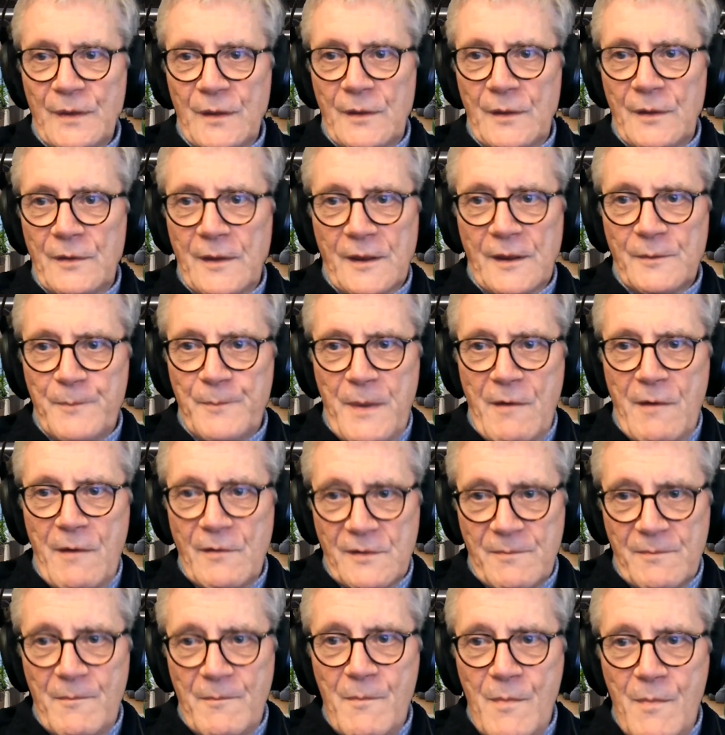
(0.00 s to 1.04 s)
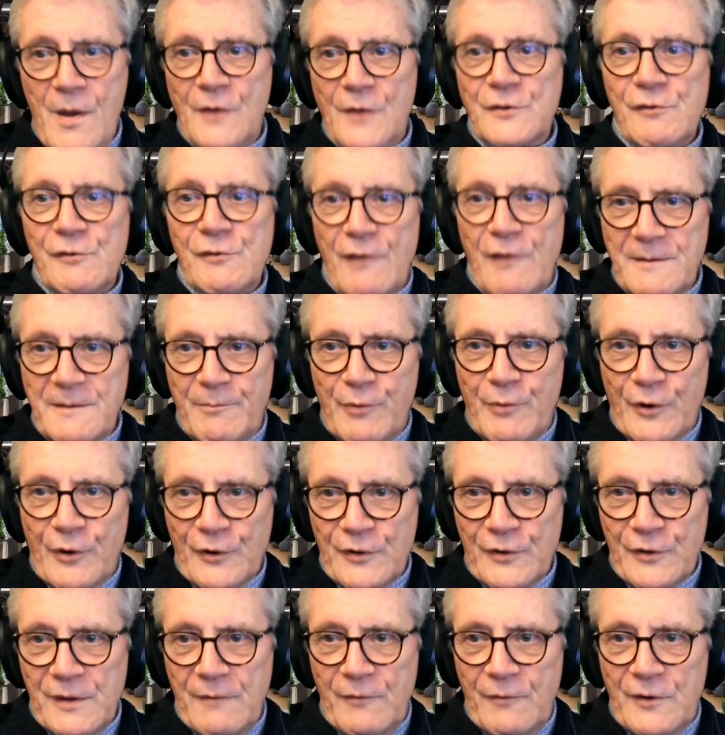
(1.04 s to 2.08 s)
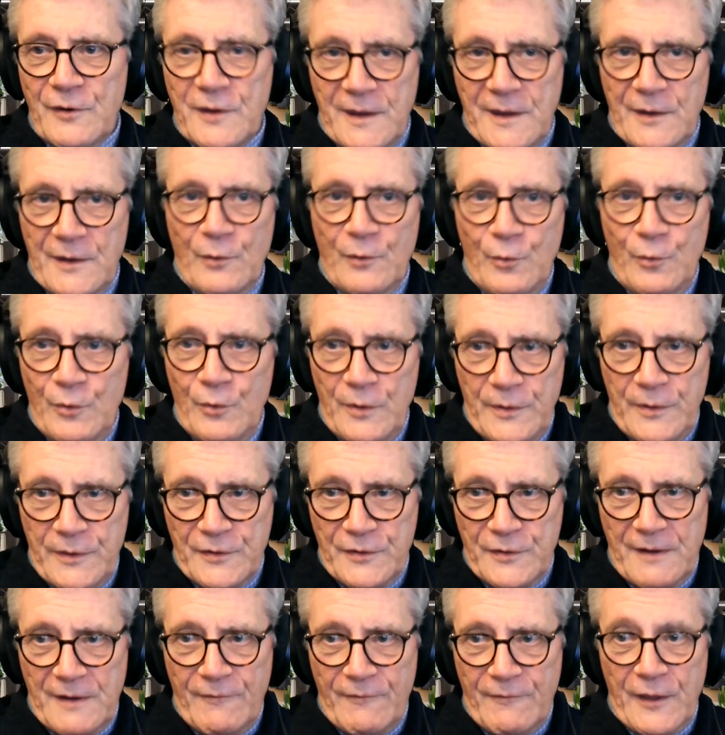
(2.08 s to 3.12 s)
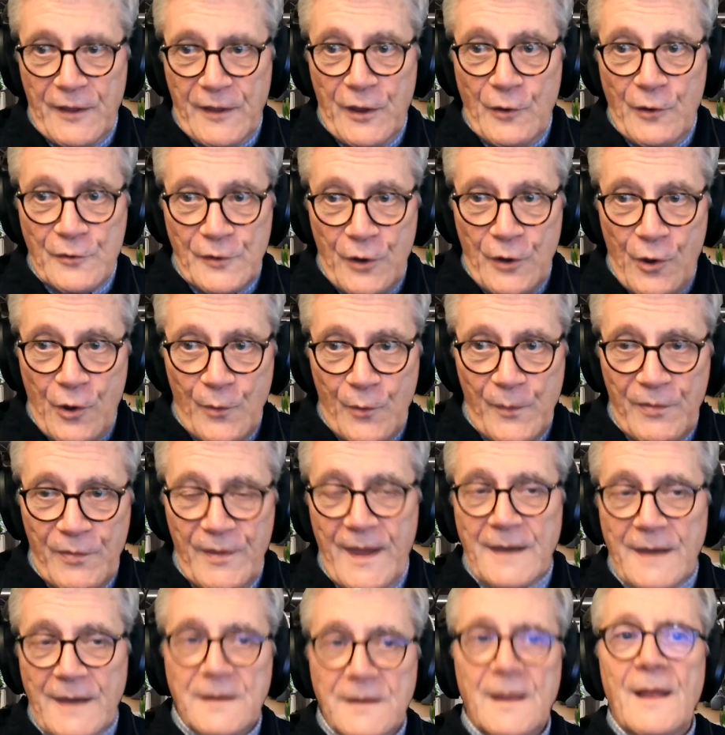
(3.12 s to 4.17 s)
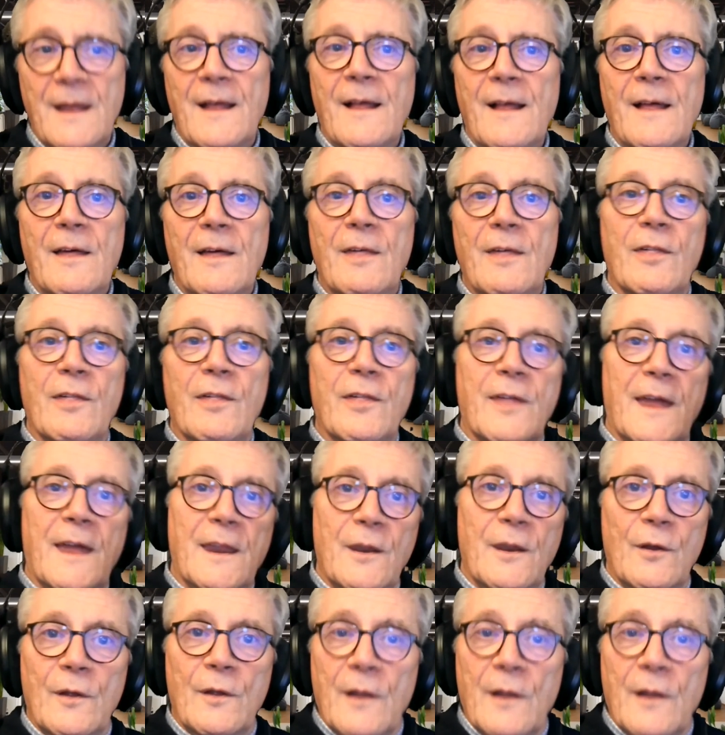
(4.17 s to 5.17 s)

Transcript: experience much greater productivity and all the stuff that goes along with that than